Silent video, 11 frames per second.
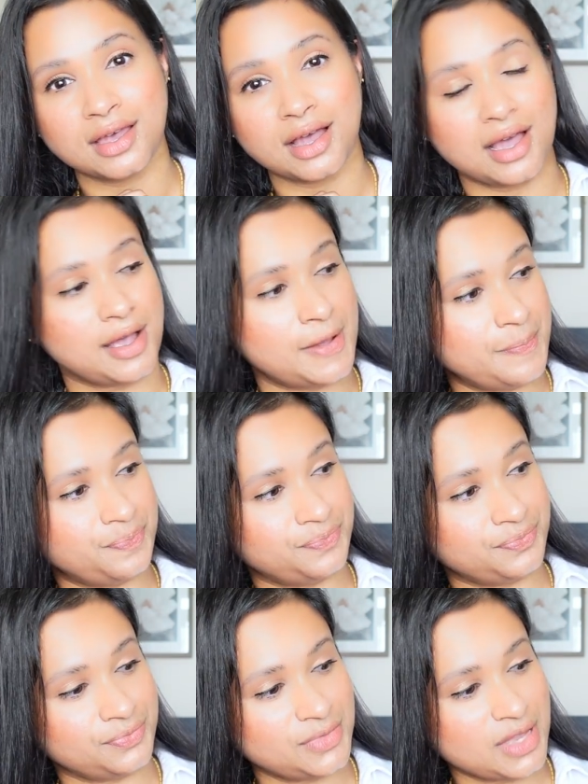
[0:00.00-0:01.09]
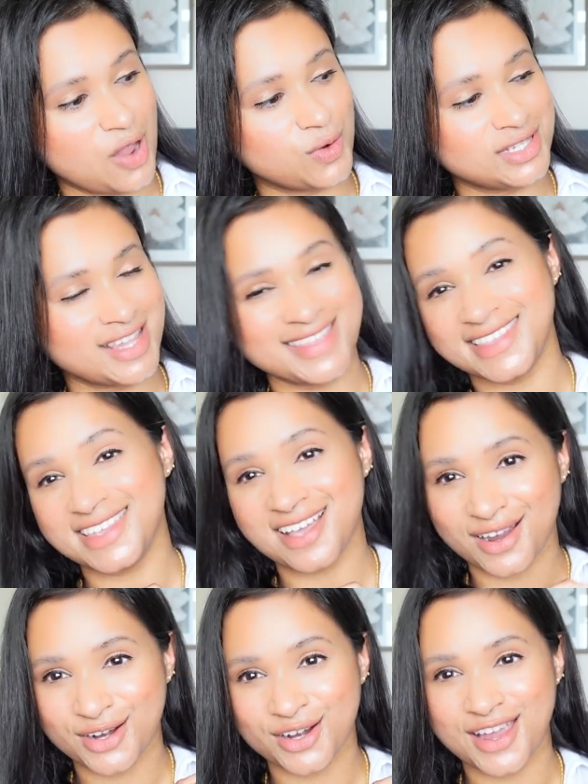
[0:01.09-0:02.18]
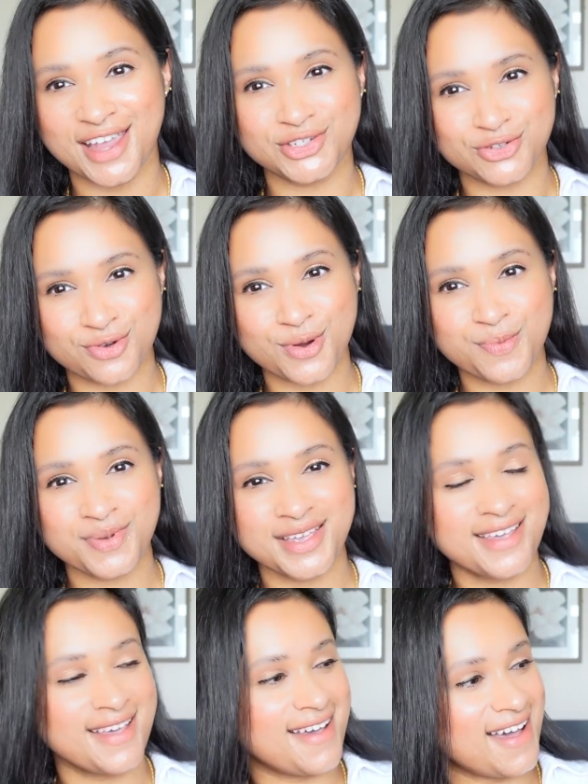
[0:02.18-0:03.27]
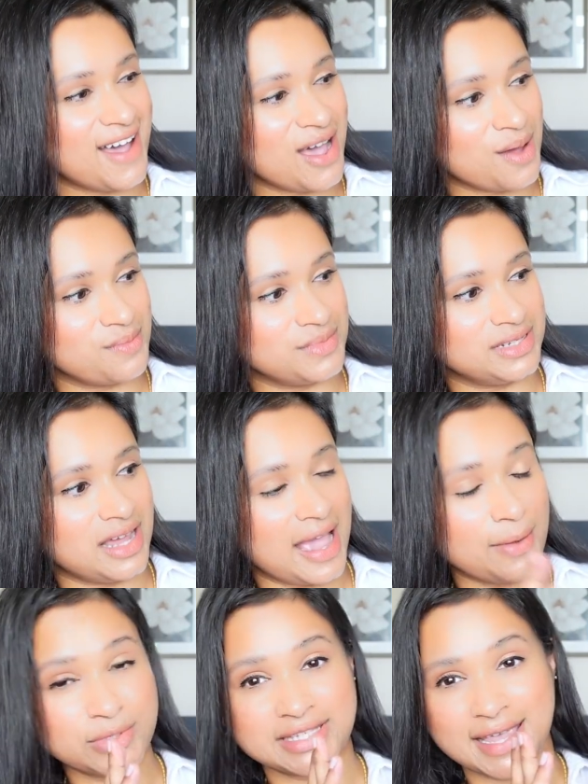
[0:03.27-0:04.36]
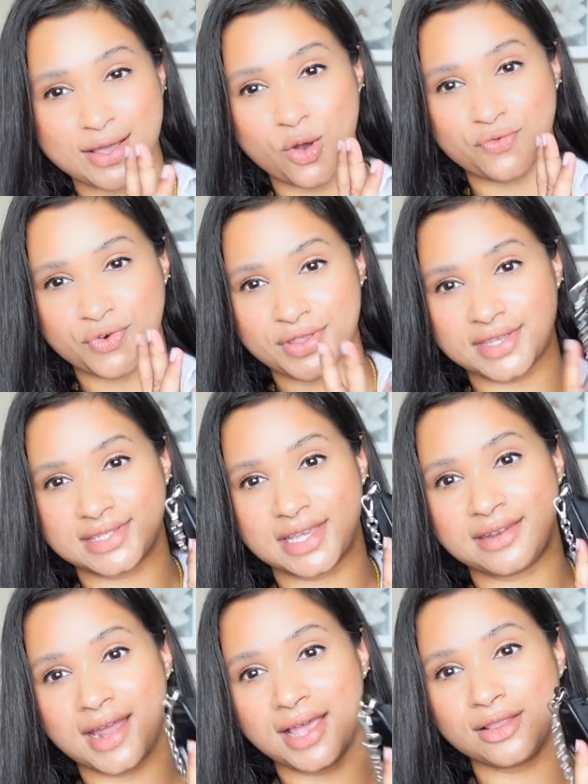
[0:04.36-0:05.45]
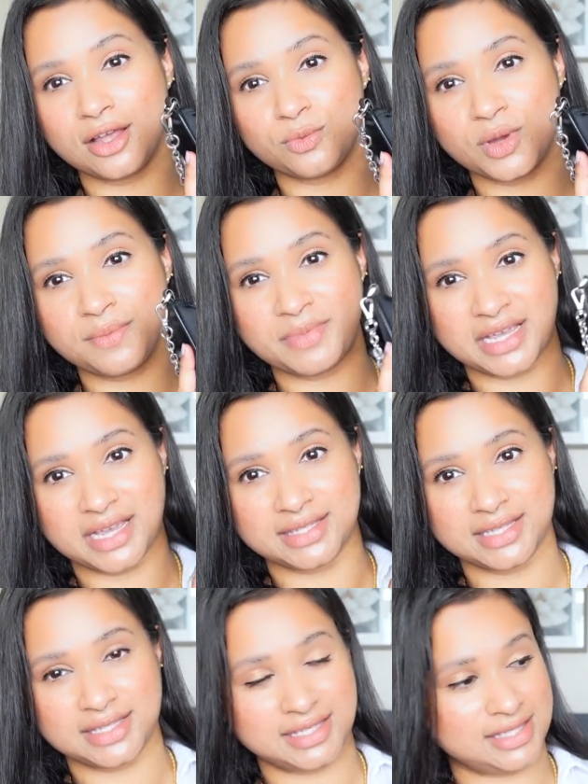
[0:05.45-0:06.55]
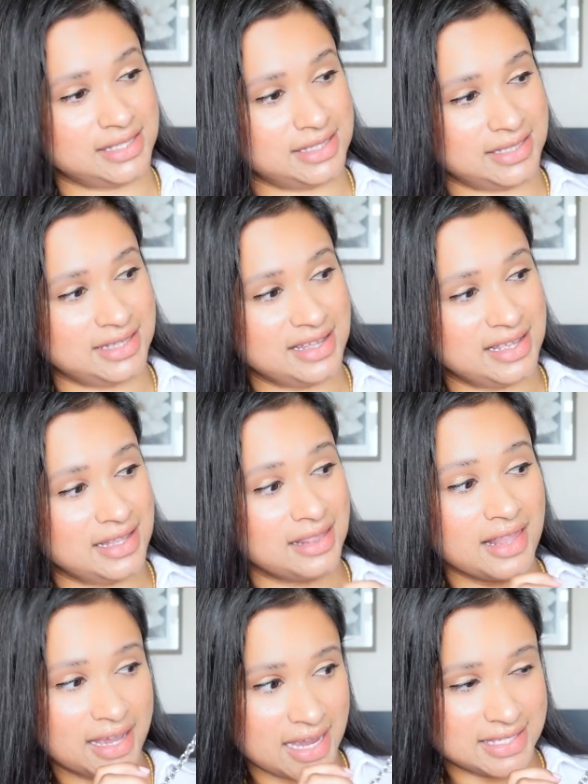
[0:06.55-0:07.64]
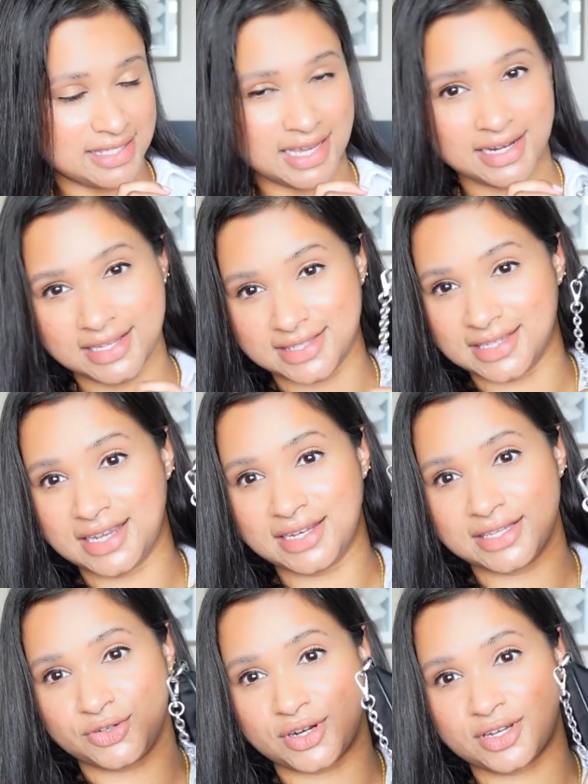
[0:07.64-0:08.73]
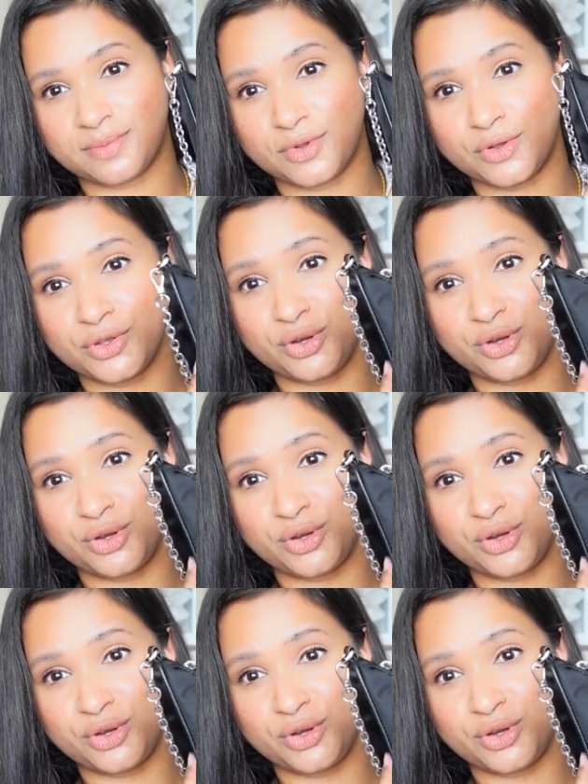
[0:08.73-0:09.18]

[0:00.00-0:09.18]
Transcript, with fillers: um, I want to say in the younger age group, um, I would say go for this nylon one because it's, like I said, it's indestructible.